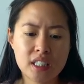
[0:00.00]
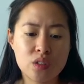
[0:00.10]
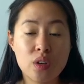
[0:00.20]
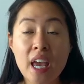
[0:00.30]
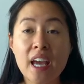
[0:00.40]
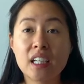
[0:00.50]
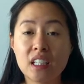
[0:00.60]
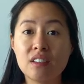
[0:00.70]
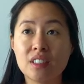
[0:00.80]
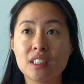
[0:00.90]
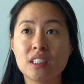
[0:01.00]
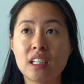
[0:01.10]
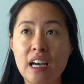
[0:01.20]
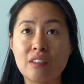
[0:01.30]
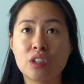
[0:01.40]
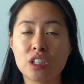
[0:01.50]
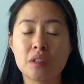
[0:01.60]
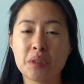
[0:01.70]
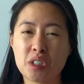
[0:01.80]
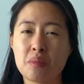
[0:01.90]
and you can't even have Herky
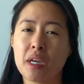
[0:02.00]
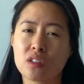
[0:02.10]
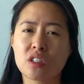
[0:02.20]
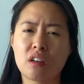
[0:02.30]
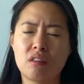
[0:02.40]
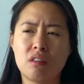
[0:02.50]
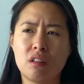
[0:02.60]
and Milton pee outside.